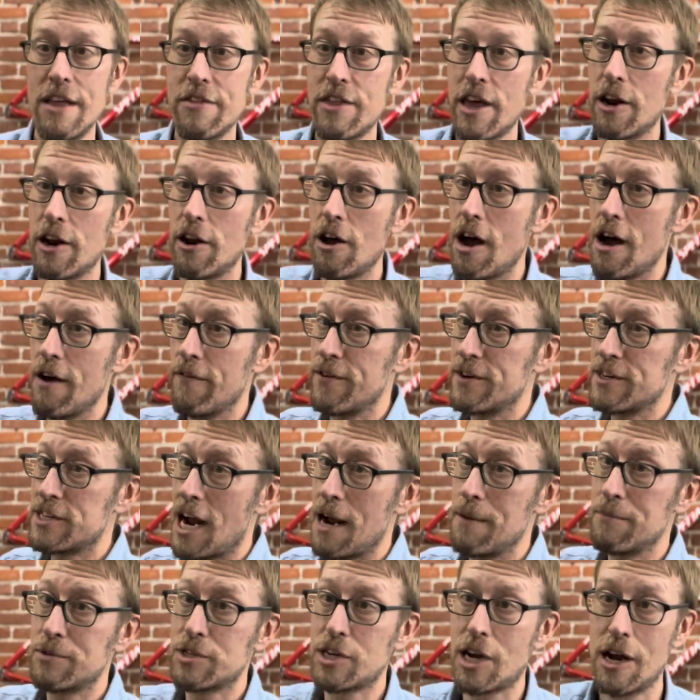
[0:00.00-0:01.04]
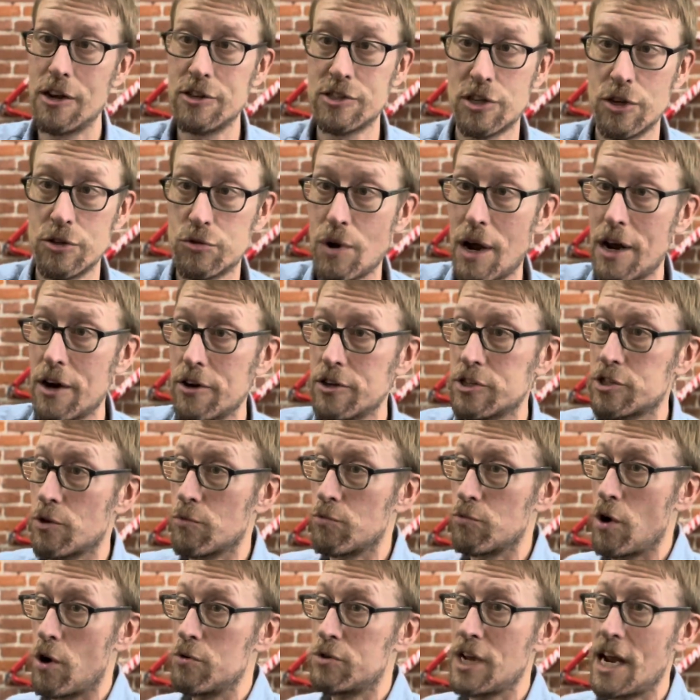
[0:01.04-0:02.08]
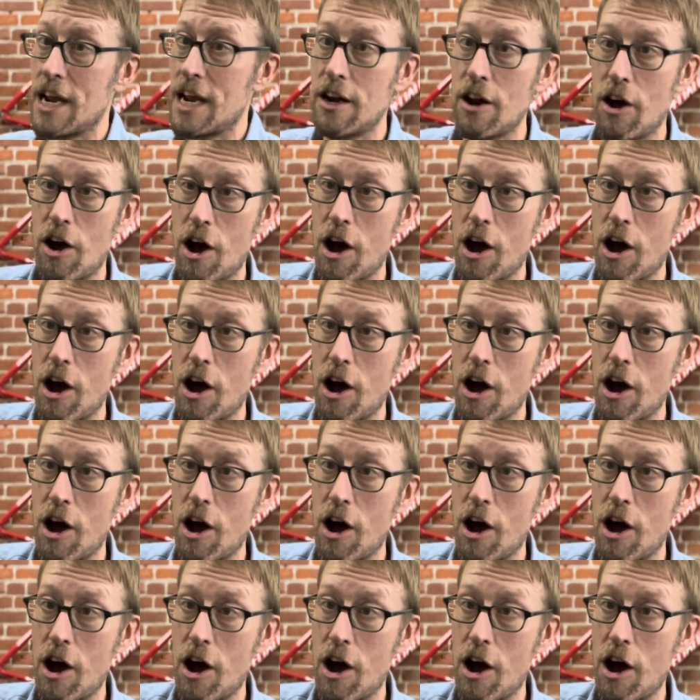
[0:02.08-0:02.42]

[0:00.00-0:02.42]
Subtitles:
that'll oftentimes cause those riders to rotate